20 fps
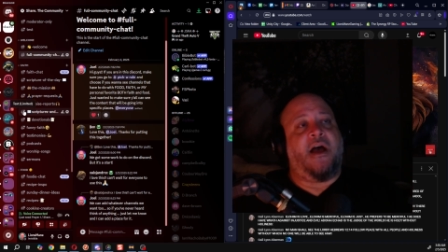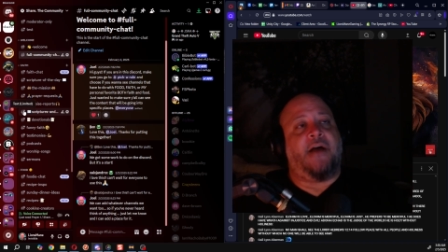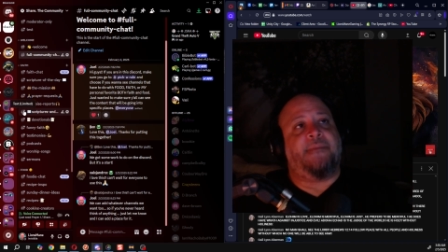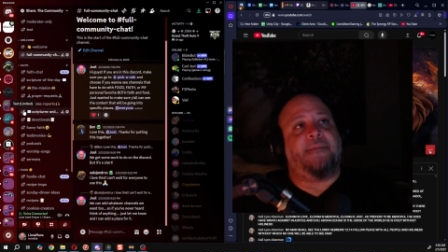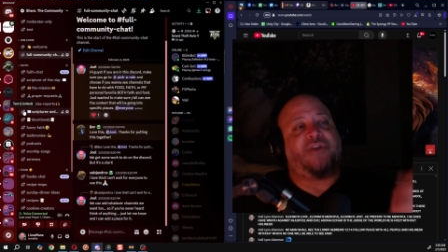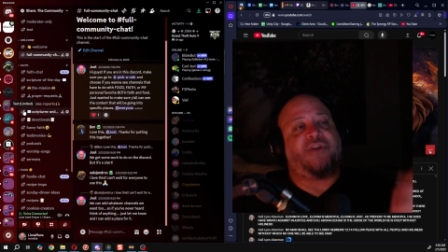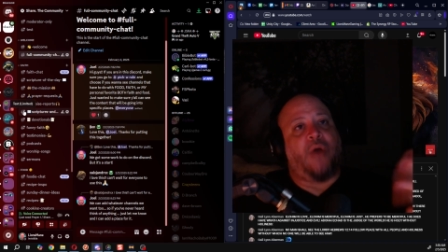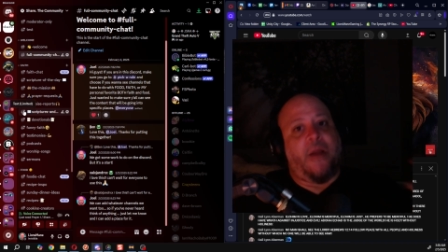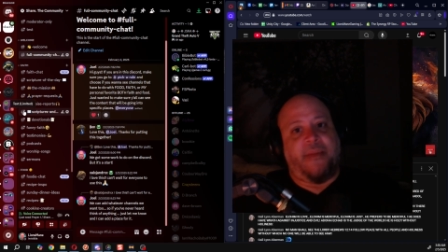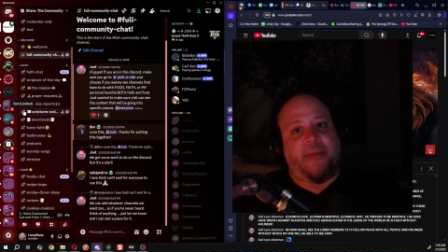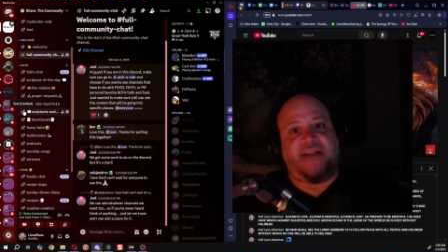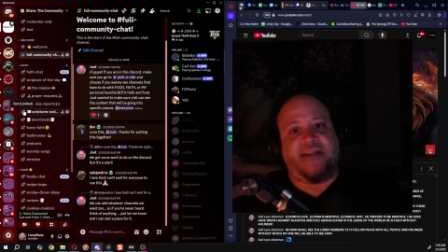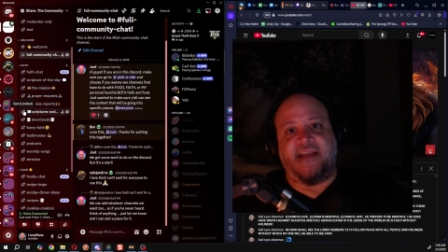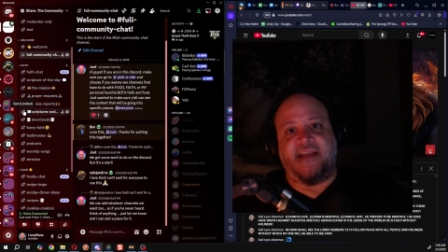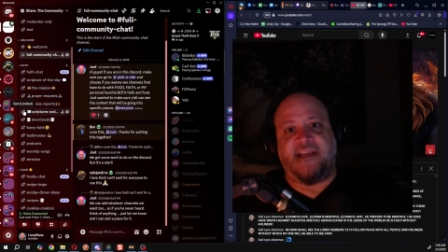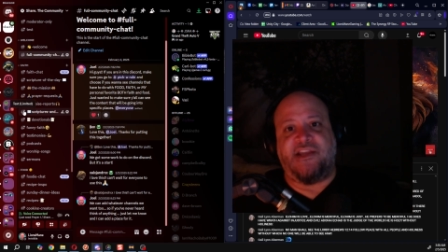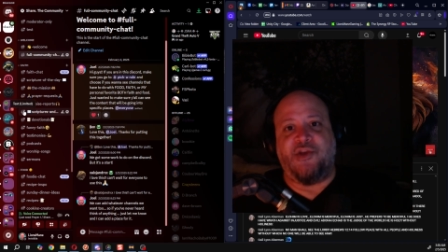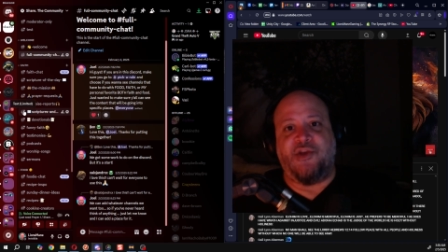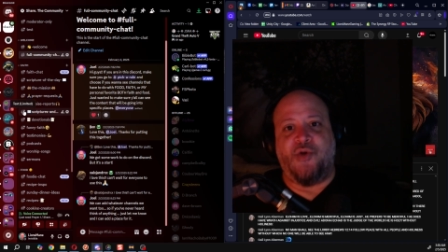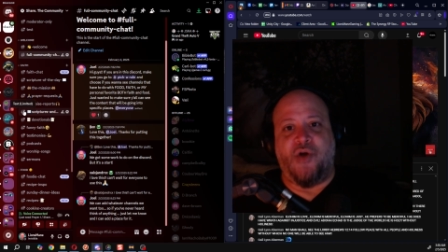So I'm going to
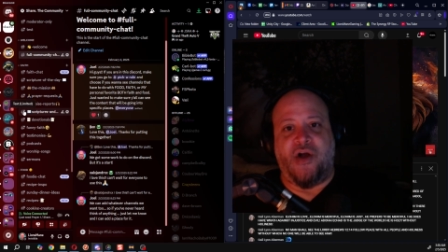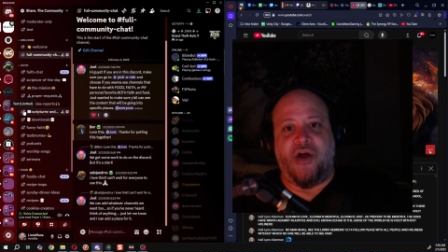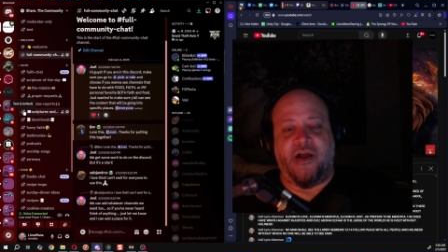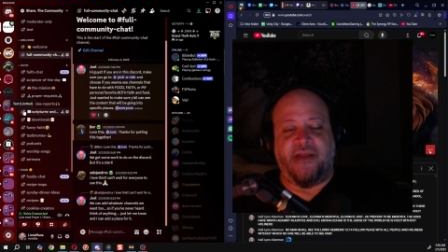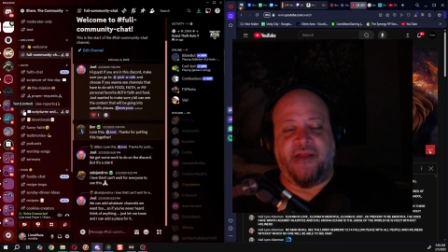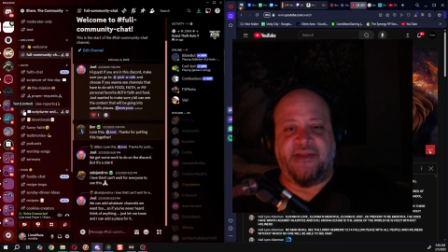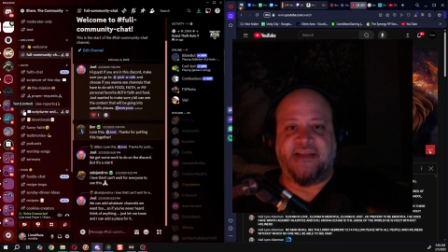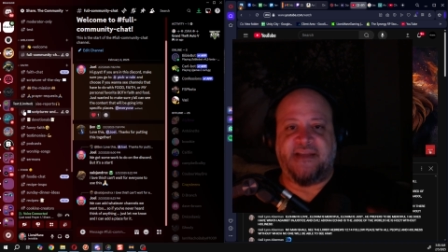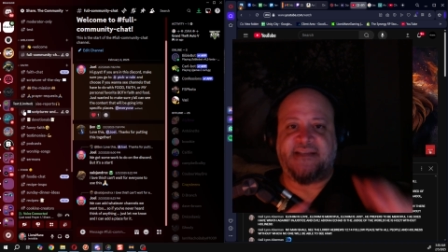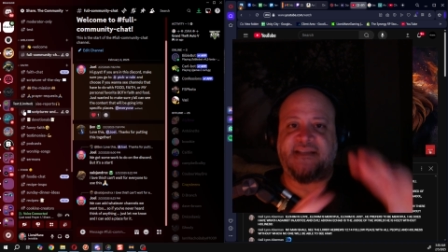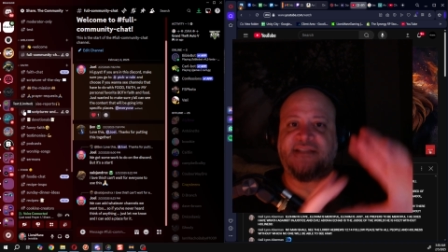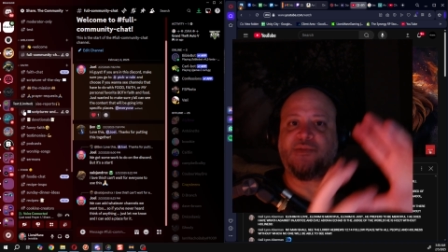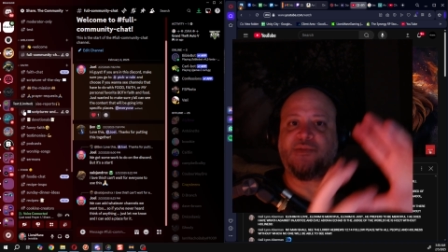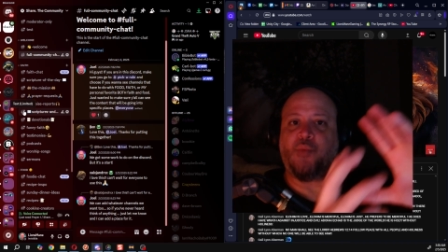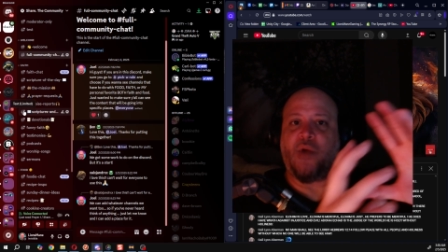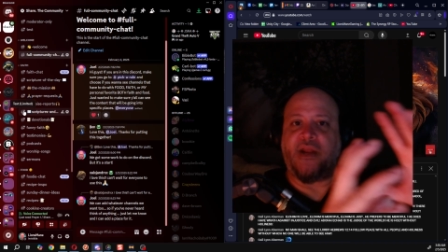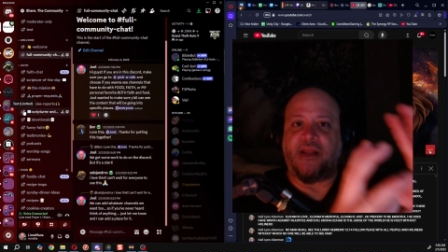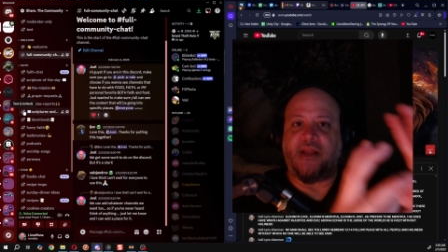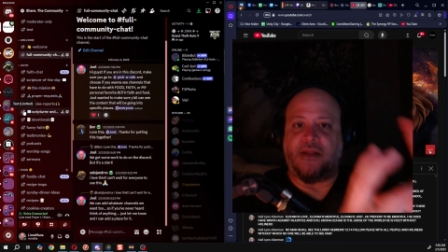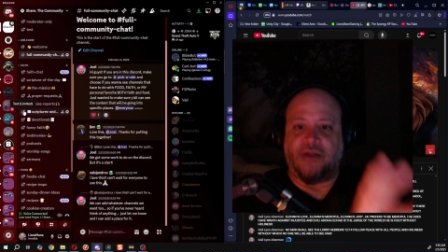take you on. This is
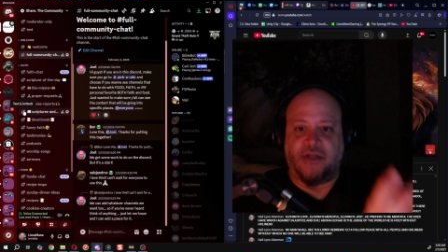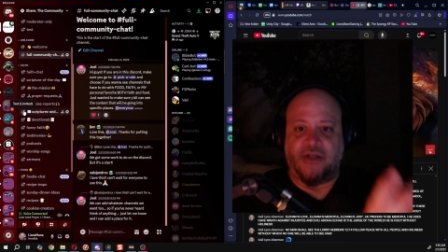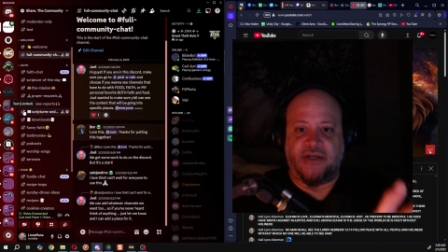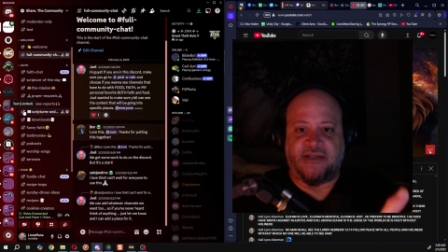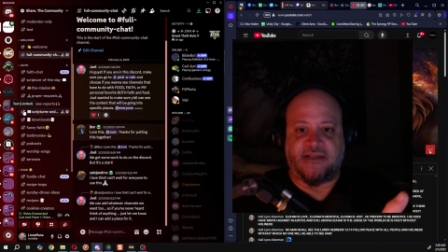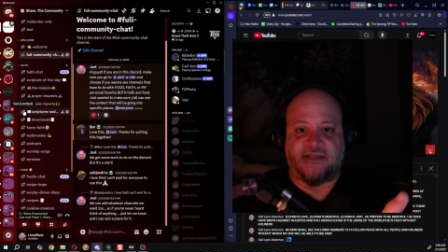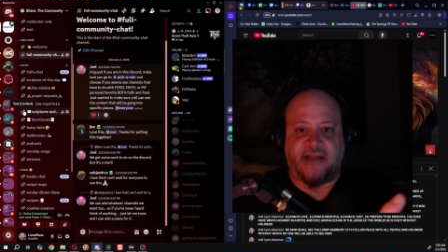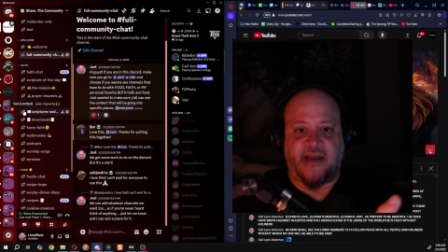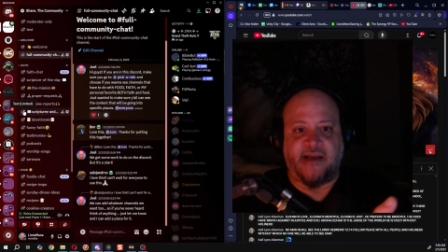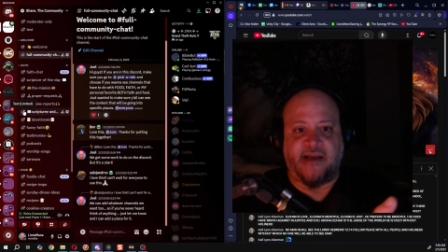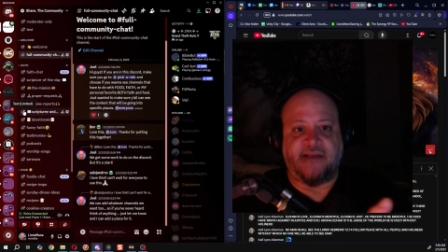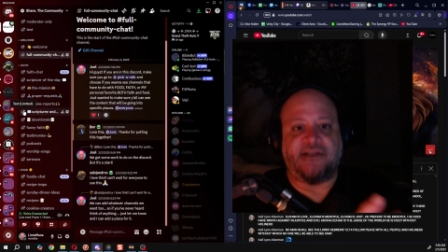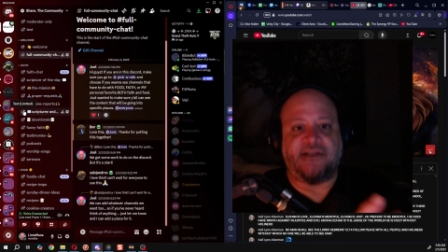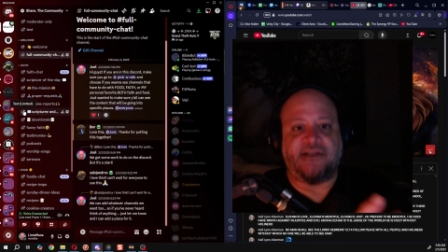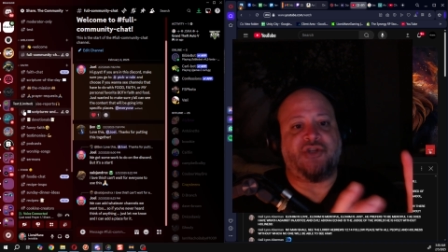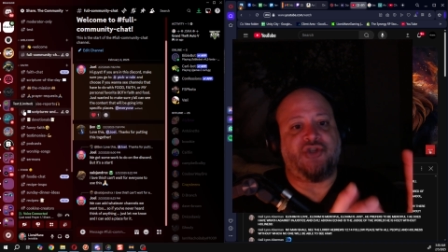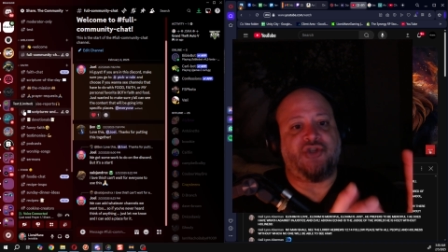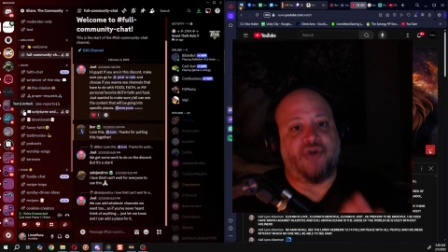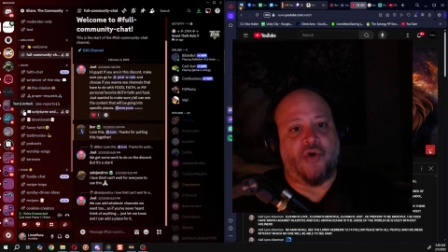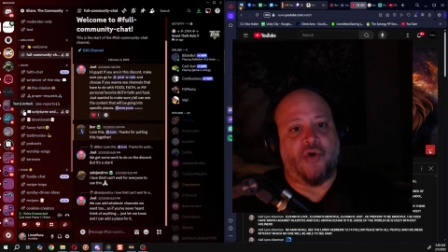what it looks like to
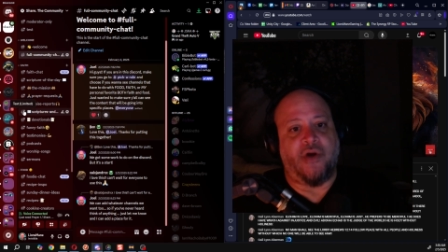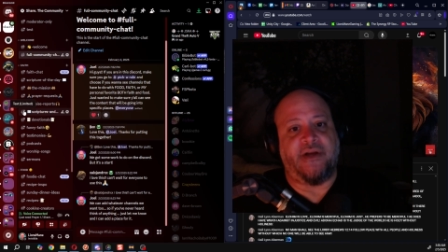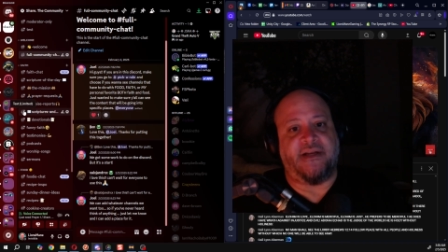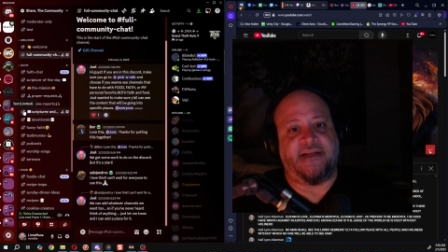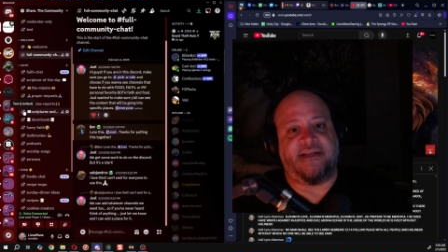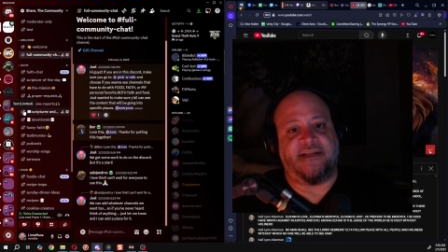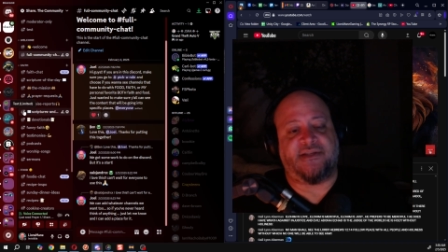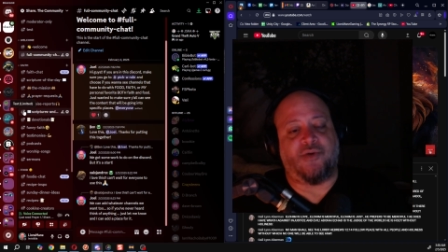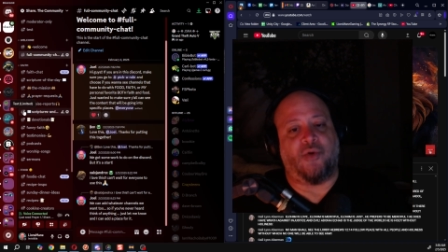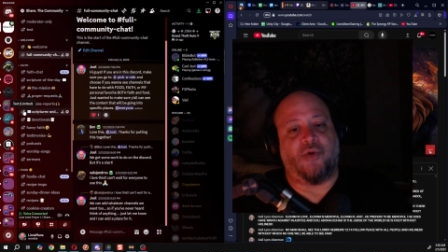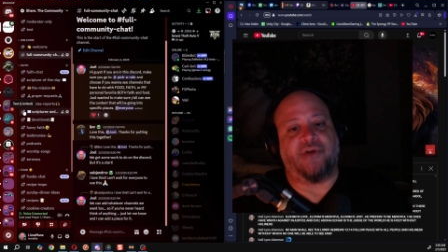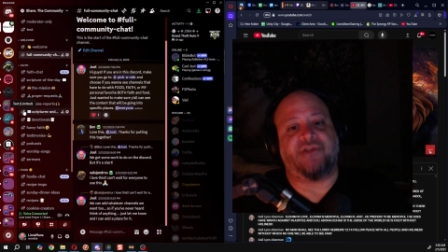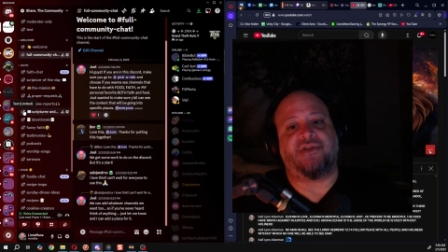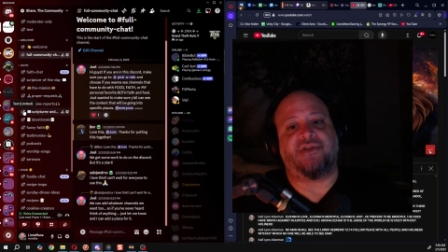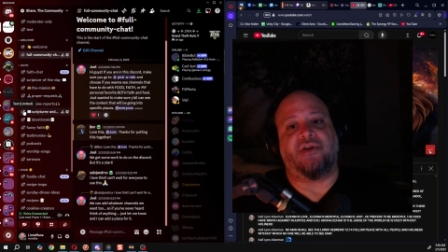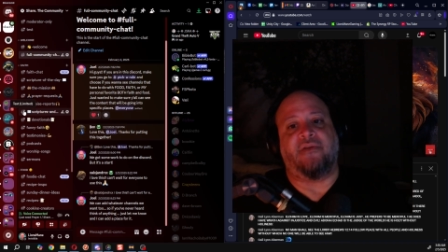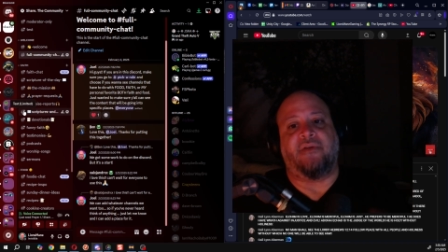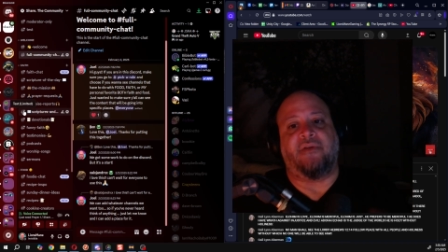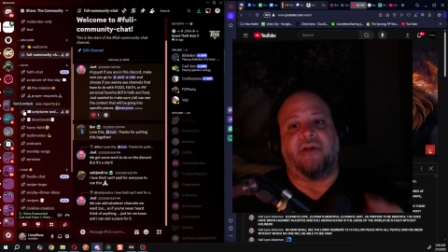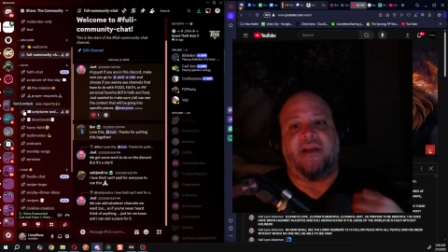join a Discord server.